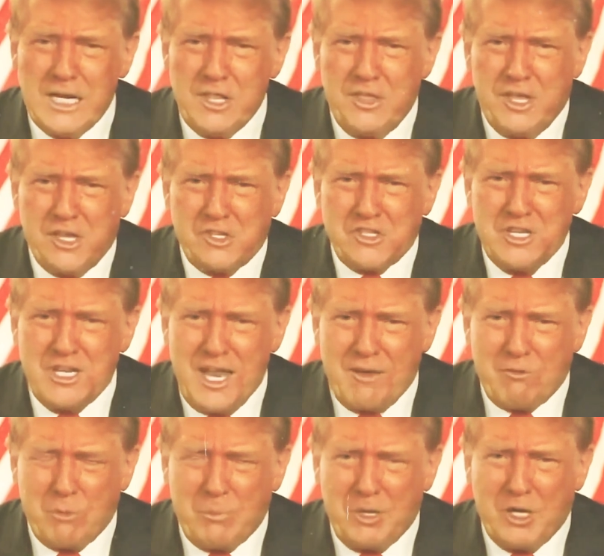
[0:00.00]
There's
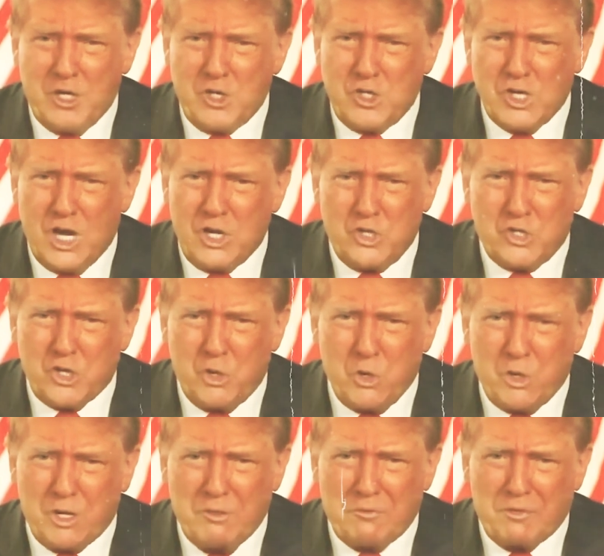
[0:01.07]
never been a judge so
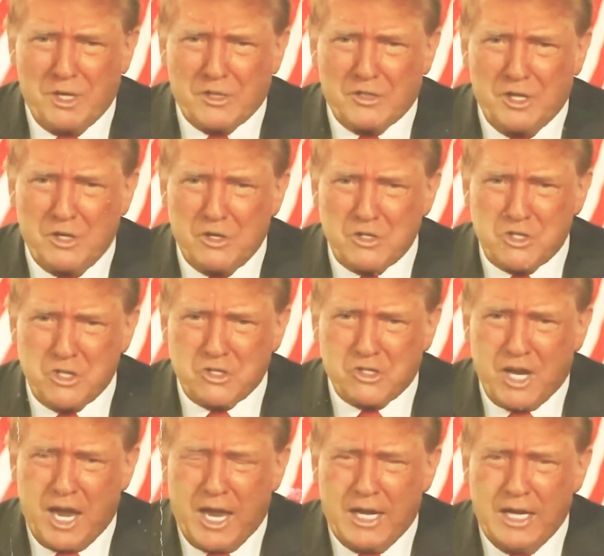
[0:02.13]
conflicted as this
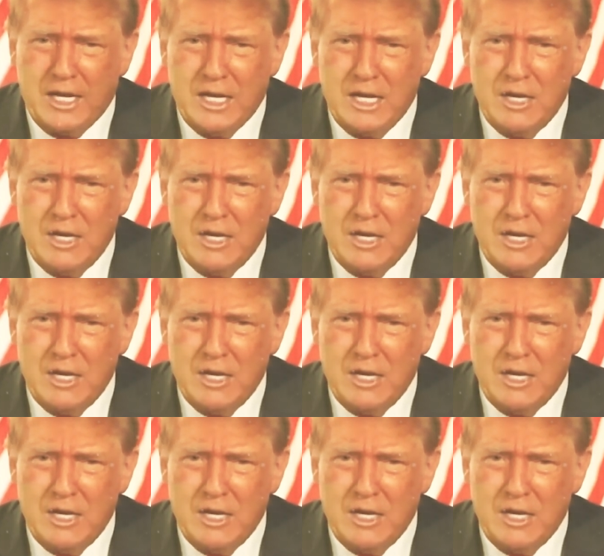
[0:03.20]
guy.